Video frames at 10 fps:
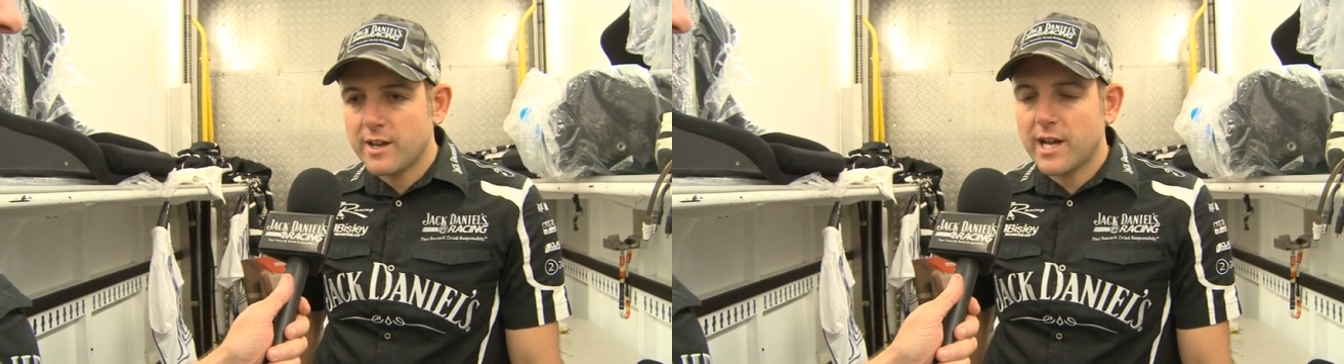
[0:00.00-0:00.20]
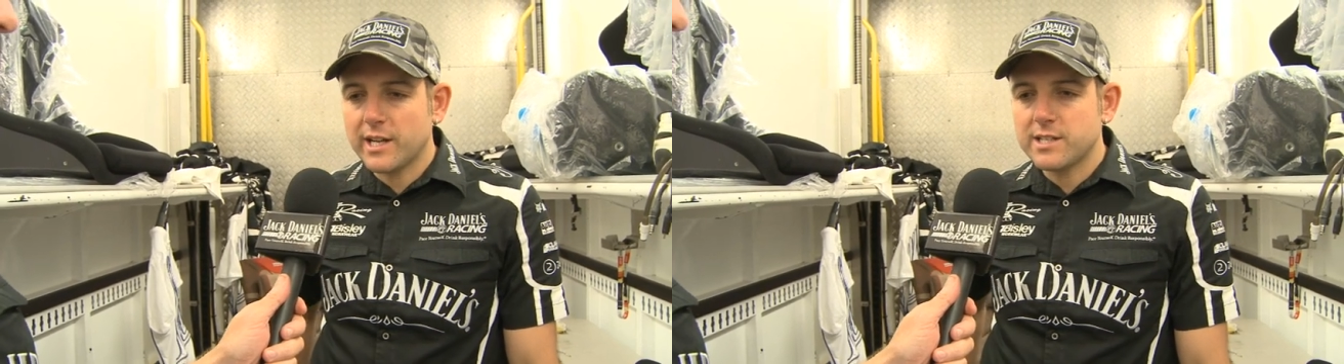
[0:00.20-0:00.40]

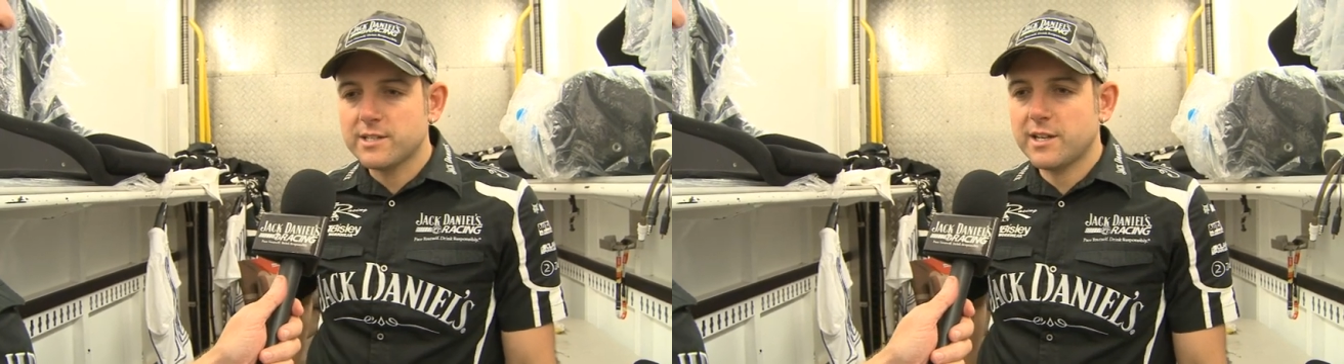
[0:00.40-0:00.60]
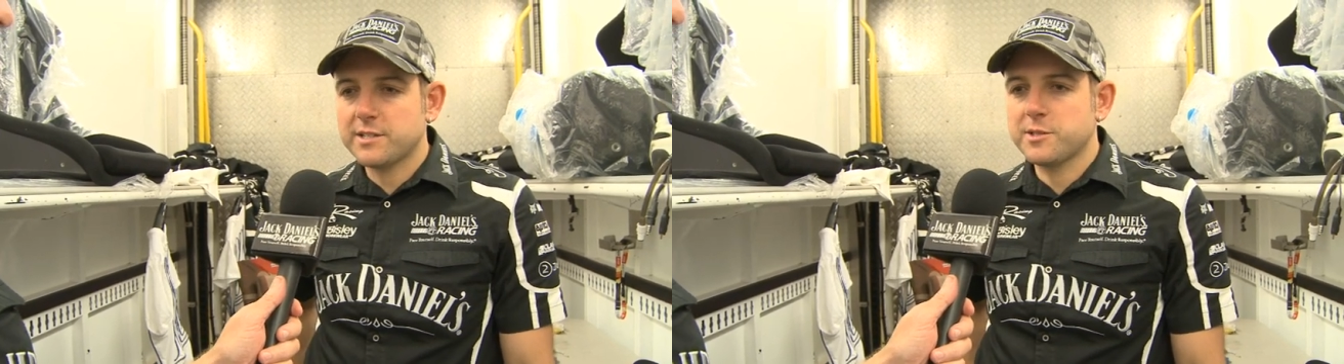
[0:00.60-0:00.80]
Only
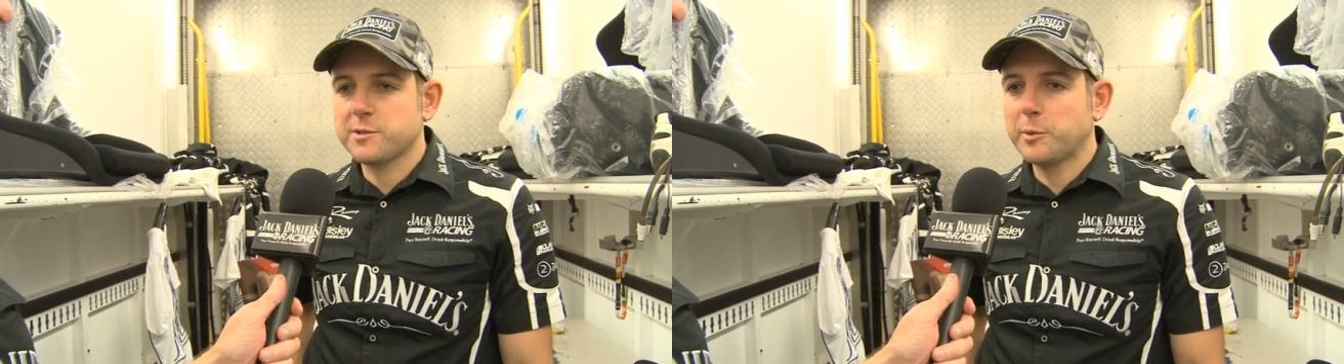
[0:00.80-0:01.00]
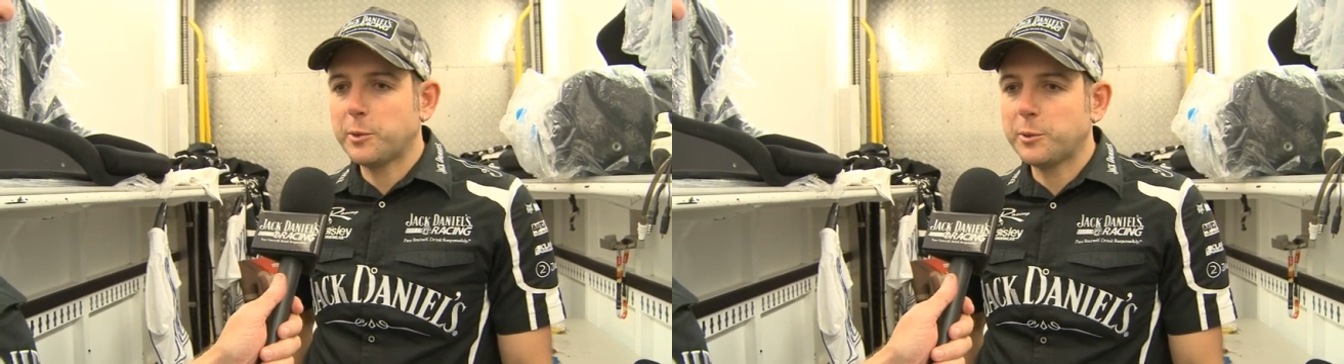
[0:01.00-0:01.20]
such a
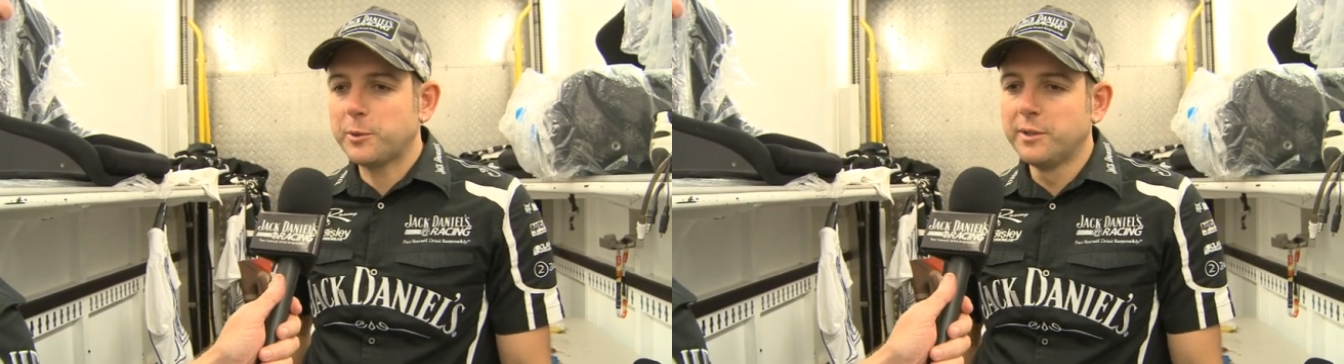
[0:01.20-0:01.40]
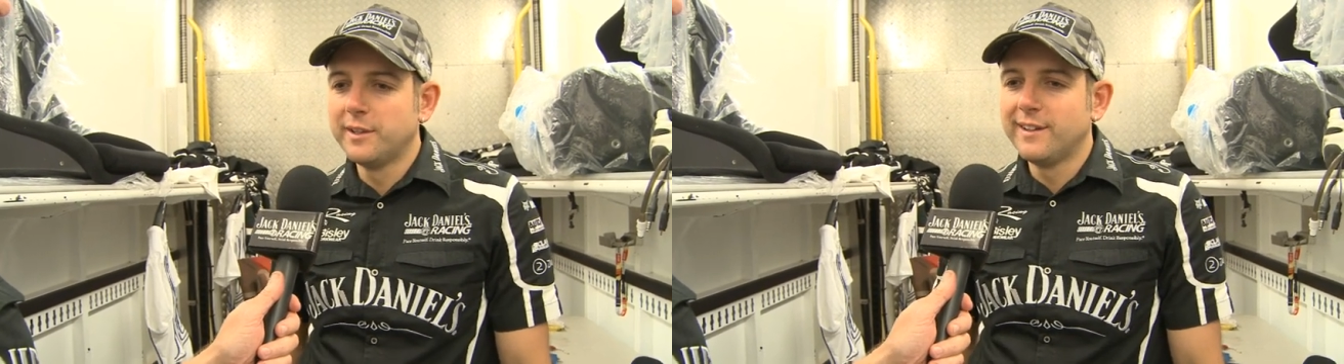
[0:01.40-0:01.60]
small
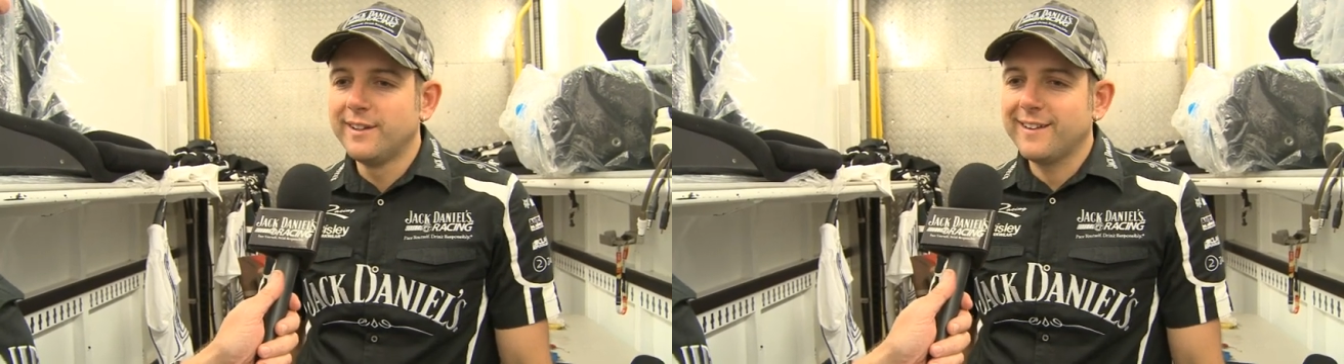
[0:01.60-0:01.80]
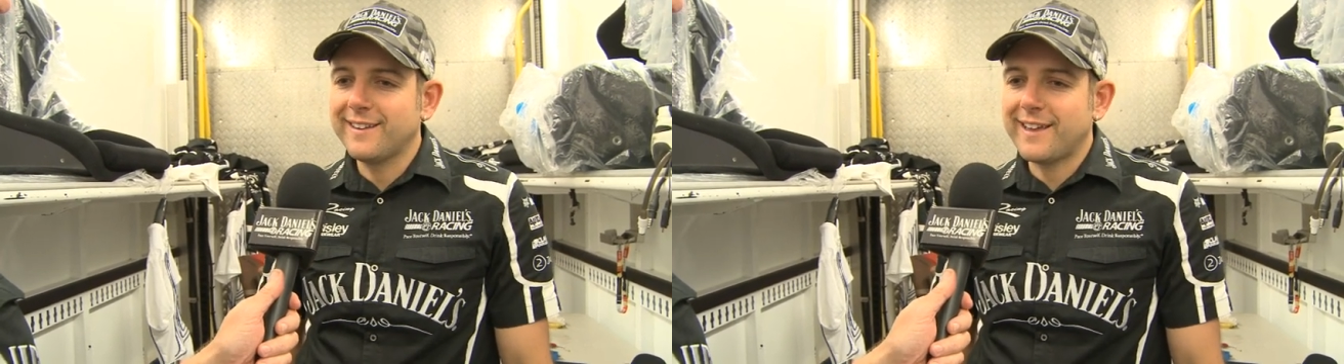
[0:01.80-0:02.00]

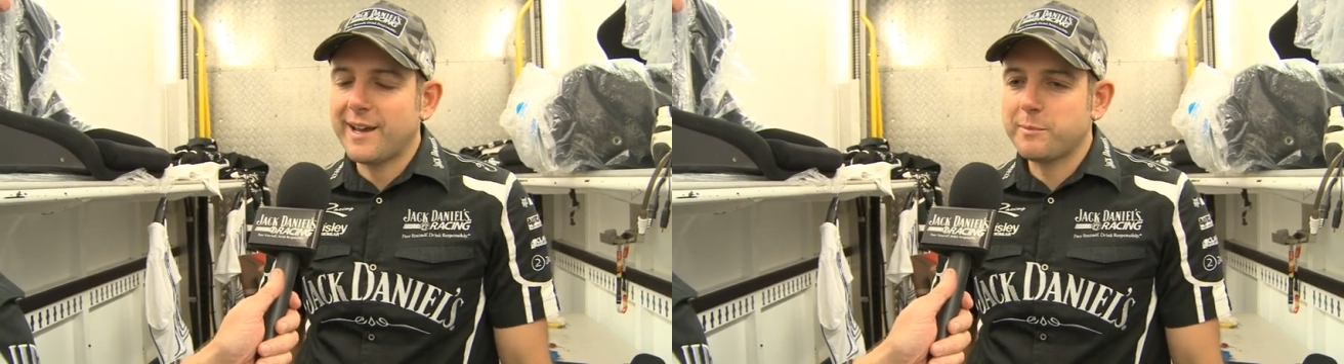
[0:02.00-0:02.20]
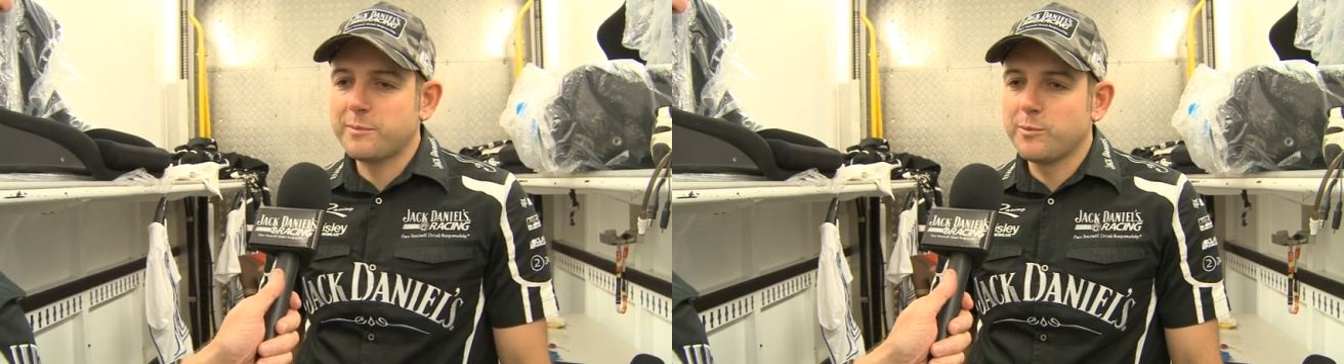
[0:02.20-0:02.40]

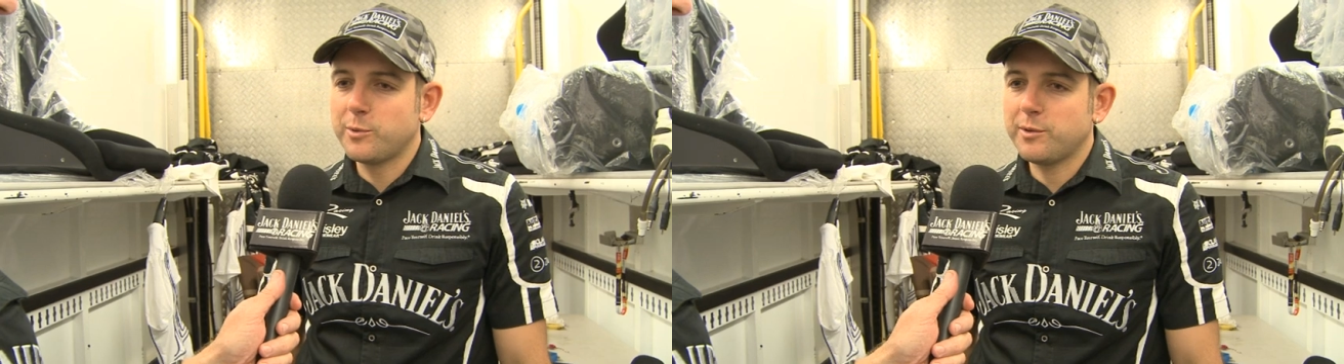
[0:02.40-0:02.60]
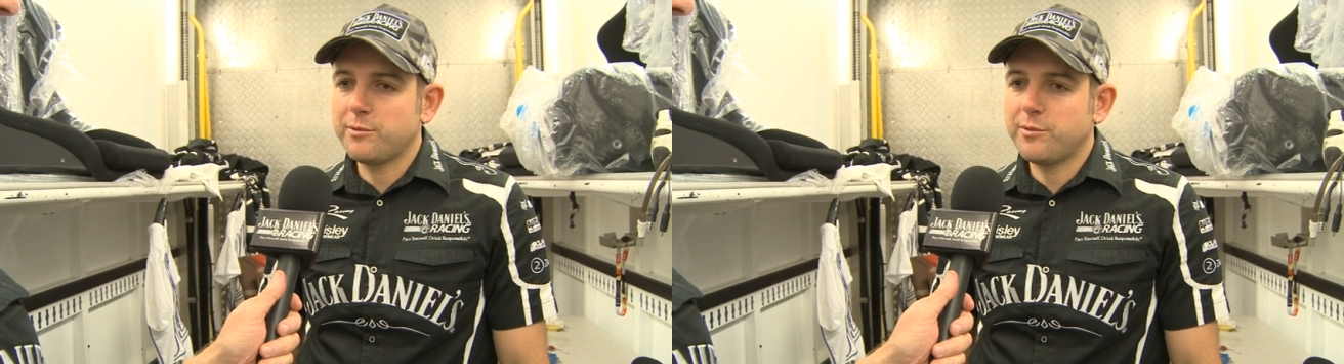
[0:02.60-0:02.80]
gap
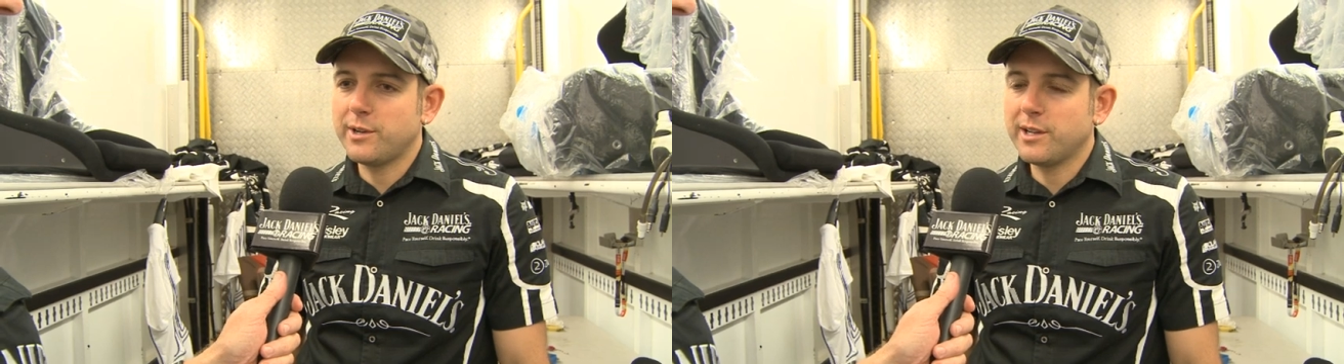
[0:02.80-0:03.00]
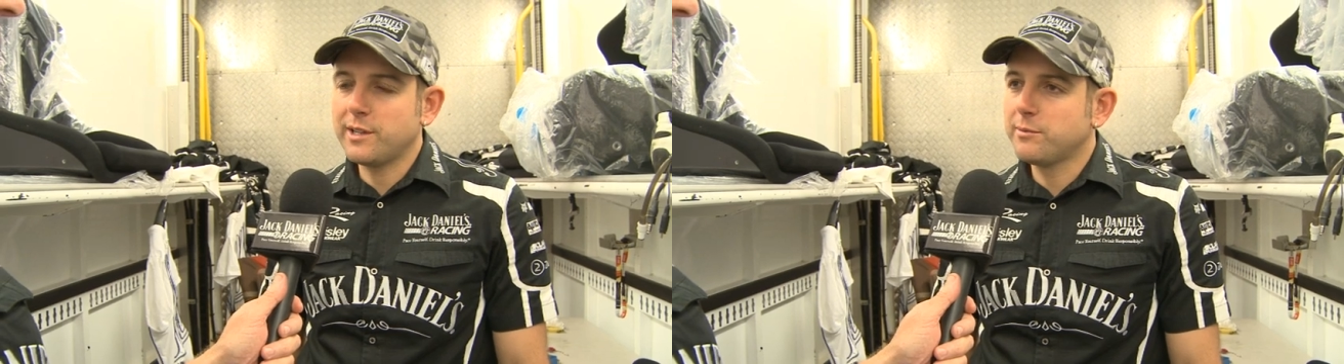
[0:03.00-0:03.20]
would have
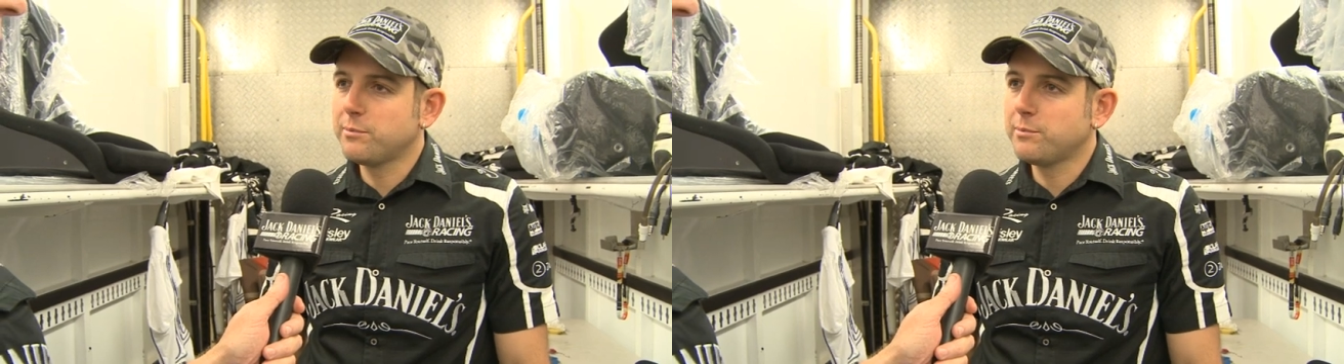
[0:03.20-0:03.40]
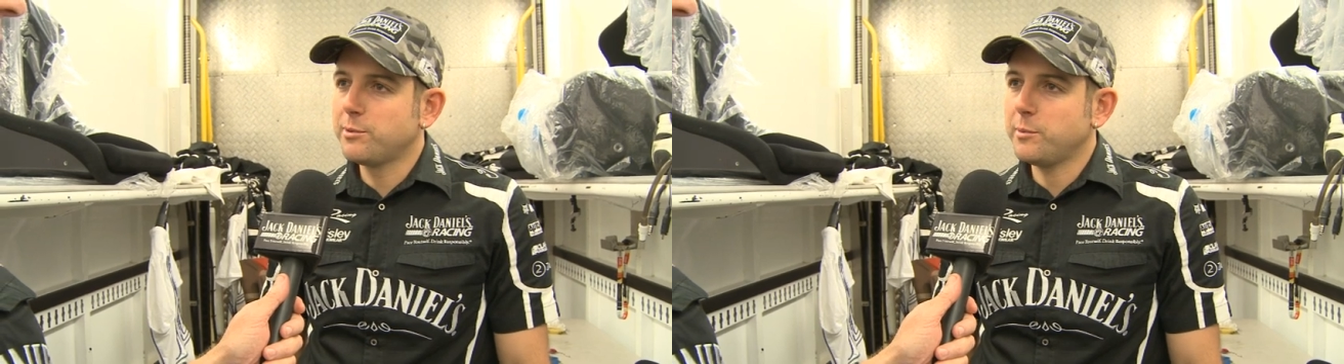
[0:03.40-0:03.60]
really
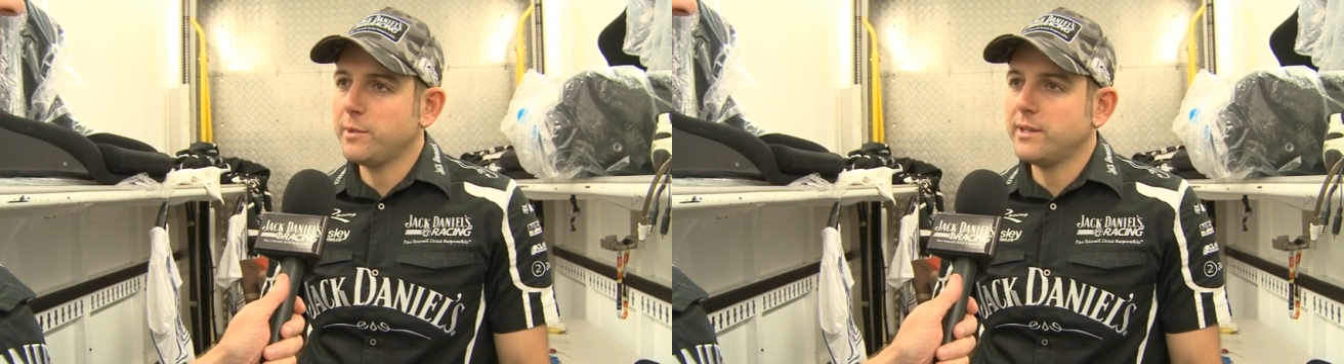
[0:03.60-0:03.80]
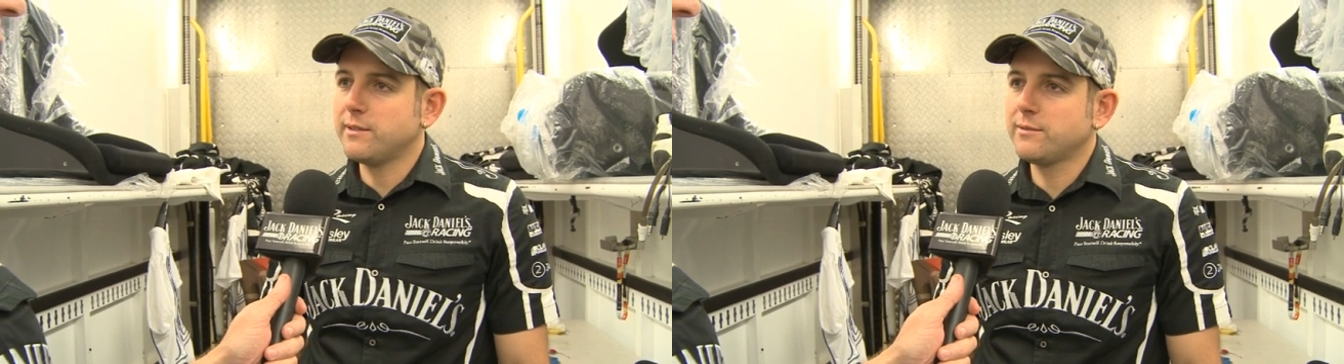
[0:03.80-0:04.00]
put
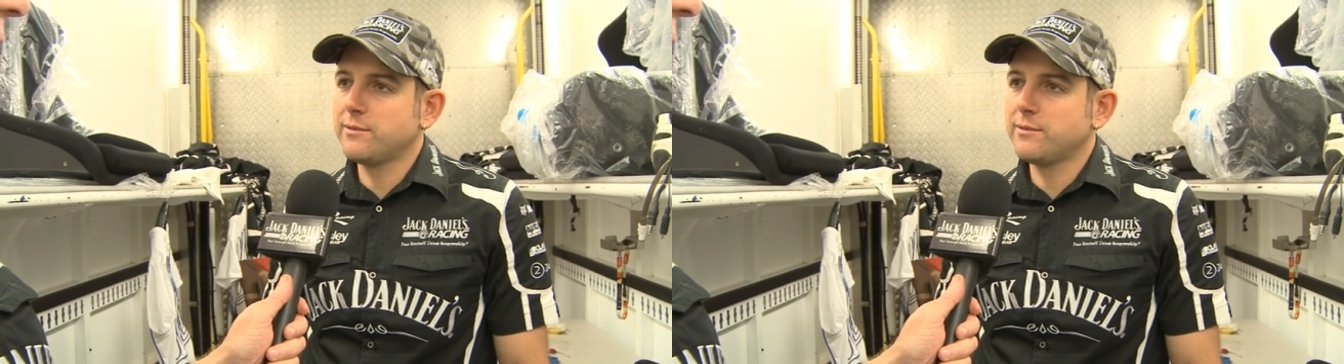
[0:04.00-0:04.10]
me